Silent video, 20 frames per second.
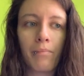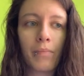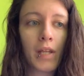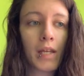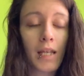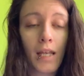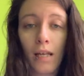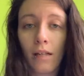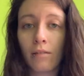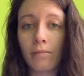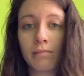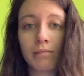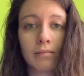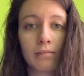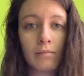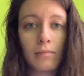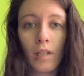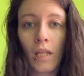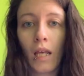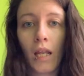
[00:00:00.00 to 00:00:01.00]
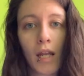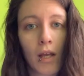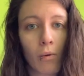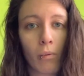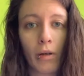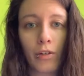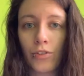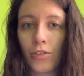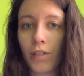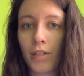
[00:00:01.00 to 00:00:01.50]
Again, any
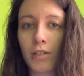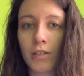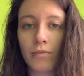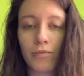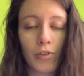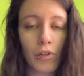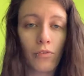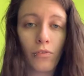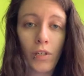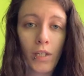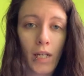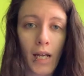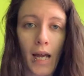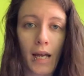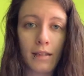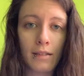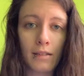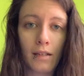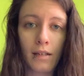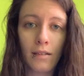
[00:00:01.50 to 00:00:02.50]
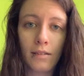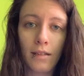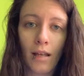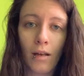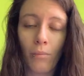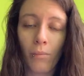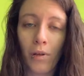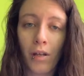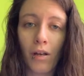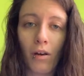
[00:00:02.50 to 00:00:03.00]
questions, feel free to ask us,
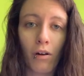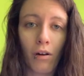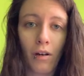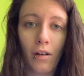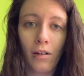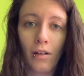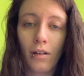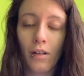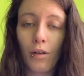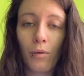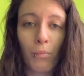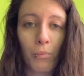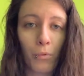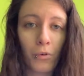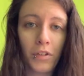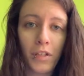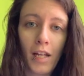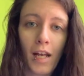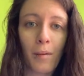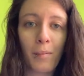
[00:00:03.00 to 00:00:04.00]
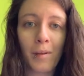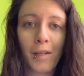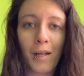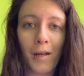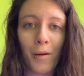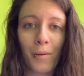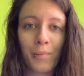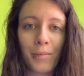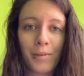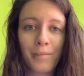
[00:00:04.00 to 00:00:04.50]
and we are more than happy to
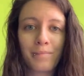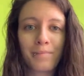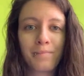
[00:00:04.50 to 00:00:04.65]
help.